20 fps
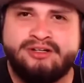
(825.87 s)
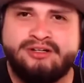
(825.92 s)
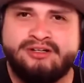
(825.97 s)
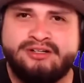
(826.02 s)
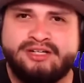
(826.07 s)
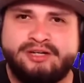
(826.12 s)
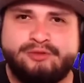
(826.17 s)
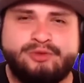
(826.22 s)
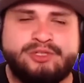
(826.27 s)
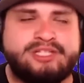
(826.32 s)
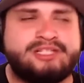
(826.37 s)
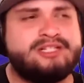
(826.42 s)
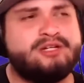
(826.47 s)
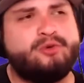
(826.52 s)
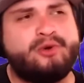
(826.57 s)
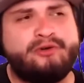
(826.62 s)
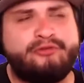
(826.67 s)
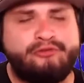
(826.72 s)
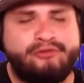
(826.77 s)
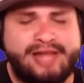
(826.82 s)
It was still
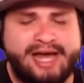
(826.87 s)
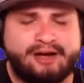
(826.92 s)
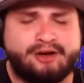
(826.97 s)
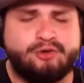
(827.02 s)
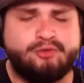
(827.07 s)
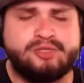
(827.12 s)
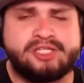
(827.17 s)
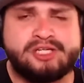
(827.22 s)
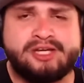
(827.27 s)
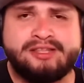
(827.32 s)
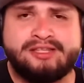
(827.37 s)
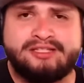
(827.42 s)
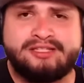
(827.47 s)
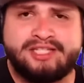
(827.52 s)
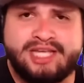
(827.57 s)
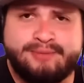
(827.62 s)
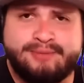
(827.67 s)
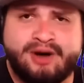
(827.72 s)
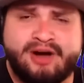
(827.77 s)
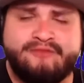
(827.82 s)
when Flacco was on the
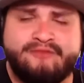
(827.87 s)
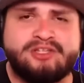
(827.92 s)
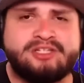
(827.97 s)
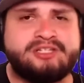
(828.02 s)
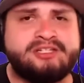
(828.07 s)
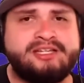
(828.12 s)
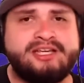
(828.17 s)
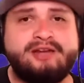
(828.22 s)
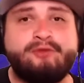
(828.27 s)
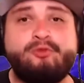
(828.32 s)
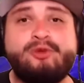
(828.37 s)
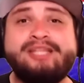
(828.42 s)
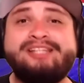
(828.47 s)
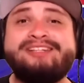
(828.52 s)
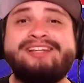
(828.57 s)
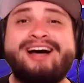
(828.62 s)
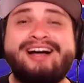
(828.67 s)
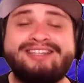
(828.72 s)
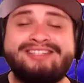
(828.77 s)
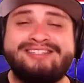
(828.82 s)
team, obviously, and we
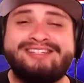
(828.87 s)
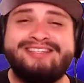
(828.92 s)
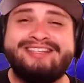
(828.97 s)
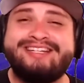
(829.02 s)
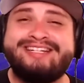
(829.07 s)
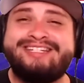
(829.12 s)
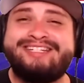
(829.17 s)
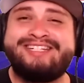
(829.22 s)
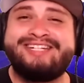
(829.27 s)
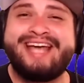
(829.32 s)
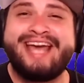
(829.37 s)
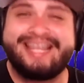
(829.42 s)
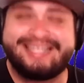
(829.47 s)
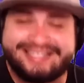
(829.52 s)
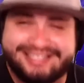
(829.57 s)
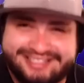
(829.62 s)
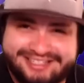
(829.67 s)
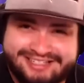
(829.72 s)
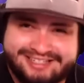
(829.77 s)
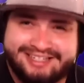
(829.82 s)
lost to the
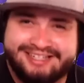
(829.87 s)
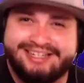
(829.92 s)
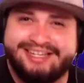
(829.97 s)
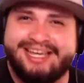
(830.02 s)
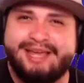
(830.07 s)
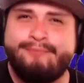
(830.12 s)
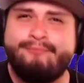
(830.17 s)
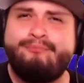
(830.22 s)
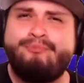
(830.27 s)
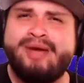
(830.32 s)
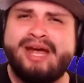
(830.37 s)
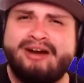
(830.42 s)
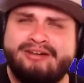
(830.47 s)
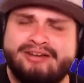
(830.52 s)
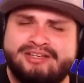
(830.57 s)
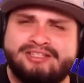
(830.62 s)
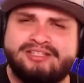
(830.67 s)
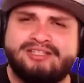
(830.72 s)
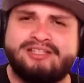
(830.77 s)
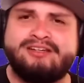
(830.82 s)
Jets.
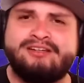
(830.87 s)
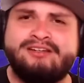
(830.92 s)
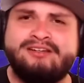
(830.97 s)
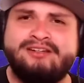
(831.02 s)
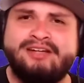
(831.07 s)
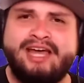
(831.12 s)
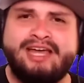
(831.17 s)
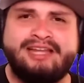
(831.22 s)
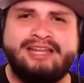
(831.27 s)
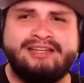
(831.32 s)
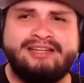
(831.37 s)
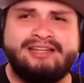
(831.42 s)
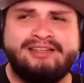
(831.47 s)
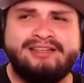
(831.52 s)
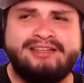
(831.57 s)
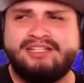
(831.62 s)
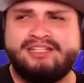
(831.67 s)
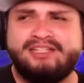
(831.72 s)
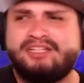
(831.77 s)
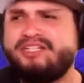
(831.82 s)
Embarrassing. And the
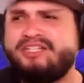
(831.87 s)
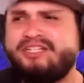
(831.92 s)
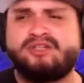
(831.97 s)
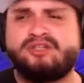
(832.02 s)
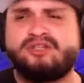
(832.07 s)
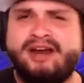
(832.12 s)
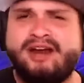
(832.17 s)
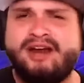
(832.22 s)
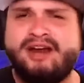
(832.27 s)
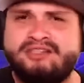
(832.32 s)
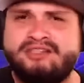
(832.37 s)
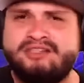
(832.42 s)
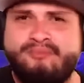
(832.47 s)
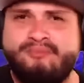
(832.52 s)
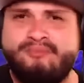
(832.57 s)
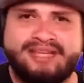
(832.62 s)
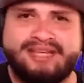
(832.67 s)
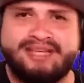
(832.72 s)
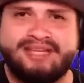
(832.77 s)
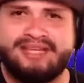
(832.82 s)
Jets were not a good team
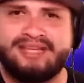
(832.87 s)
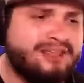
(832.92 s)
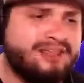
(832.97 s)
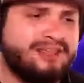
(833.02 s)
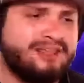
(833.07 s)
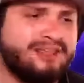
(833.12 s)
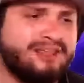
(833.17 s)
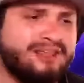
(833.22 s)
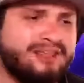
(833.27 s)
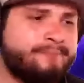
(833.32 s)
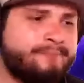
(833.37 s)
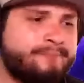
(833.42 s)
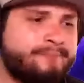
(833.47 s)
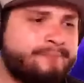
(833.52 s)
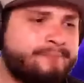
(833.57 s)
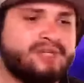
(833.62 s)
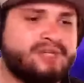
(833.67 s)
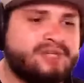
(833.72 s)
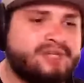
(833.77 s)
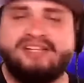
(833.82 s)
back then either.
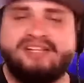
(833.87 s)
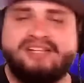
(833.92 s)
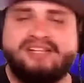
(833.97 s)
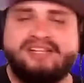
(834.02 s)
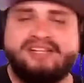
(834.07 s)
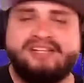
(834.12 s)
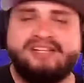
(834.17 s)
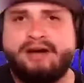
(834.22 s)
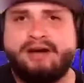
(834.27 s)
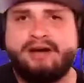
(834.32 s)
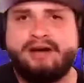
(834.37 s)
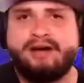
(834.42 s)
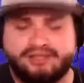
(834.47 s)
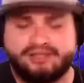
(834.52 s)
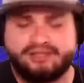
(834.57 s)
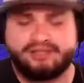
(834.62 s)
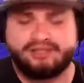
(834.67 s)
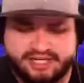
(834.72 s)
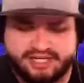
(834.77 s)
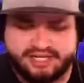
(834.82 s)
That was a
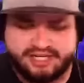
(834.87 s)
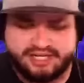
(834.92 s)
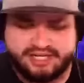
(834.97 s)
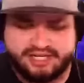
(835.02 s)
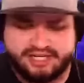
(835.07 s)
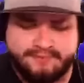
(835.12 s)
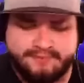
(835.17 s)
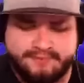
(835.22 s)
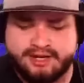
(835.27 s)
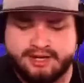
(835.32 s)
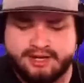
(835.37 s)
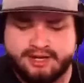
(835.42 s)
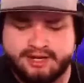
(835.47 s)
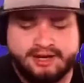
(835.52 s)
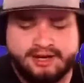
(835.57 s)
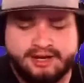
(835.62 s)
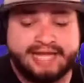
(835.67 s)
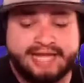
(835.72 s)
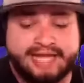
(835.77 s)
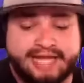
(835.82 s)
crazy game.
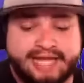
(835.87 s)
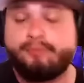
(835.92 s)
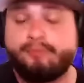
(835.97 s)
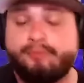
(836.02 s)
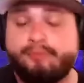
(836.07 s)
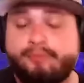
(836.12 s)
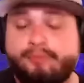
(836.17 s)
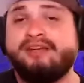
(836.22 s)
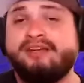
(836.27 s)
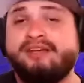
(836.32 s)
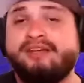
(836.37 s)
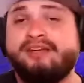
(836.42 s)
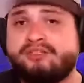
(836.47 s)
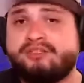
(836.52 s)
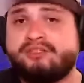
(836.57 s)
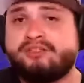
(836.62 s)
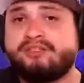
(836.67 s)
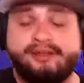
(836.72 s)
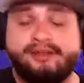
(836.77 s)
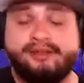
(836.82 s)
And then the
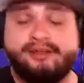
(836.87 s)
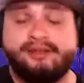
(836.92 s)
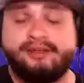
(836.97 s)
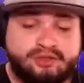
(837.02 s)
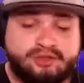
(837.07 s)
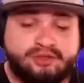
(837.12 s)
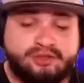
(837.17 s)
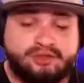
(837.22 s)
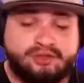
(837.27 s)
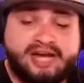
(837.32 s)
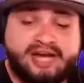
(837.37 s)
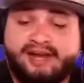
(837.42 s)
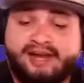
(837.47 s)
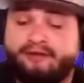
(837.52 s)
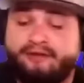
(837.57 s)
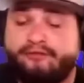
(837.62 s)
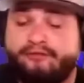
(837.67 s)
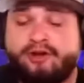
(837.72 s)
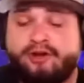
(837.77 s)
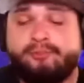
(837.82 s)
Bengals, and this was kind
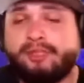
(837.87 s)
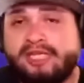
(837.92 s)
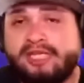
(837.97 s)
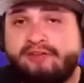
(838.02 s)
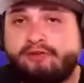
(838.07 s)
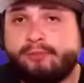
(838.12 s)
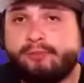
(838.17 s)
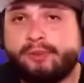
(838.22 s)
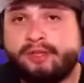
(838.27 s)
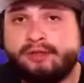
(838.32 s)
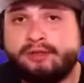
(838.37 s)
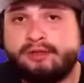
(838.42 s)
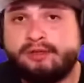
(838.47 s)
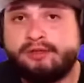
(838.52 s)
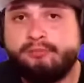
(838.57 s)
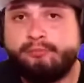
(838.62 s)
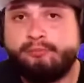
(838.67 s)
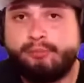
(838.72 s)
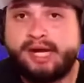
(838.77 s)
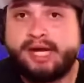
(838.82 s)
of unbelievable,
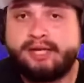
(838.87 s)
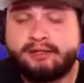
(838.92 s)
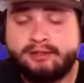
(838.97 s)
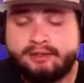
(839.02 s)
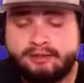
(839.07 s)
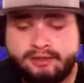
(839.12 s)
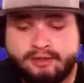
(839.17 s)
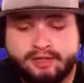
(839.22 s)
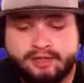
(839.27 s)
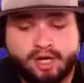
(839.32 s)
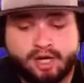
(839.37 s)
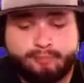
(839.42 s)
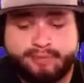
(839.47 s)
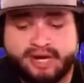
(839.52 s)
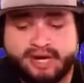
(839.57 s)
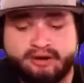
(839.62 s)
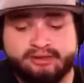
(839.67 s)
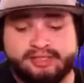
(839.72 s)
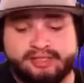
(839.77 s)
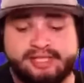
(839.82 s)
but
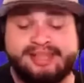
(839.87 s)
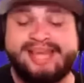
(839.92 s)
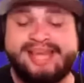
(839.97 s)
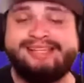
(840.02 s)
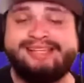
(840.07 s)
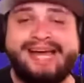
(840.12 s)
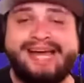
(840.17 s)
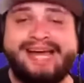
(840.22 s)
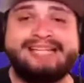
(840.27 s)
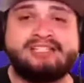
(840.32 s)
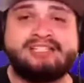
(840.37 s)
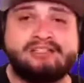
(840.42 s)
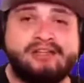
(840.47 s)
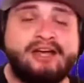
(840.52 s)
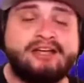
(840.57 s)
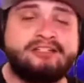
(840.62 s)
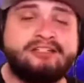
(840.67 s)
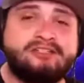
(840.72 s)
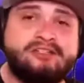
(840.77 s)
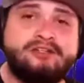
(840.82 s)
apparently they last
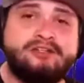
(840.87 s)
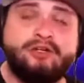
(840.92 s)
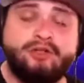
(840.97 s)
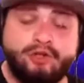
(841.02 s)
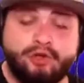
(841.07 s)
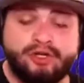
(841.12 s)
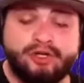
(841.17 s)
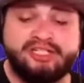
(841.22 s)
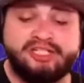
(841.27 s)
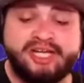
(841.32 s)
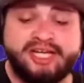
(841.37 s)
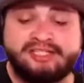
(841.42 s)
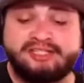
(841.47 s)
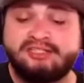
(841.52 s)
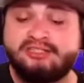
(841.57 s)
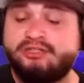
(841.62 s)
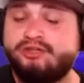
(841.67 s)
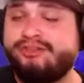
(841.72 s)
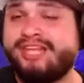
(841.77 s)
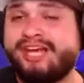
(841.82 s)
lost to the New York
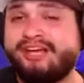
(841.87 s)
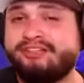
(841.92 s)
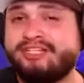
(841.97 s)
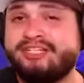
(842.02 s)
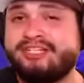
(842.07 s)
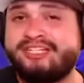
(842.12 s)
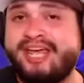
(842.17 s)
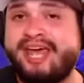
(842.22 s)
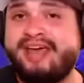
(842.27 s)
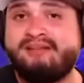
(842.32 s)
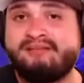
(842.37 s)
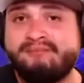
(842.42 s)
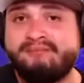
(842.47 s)
Jets in 2010.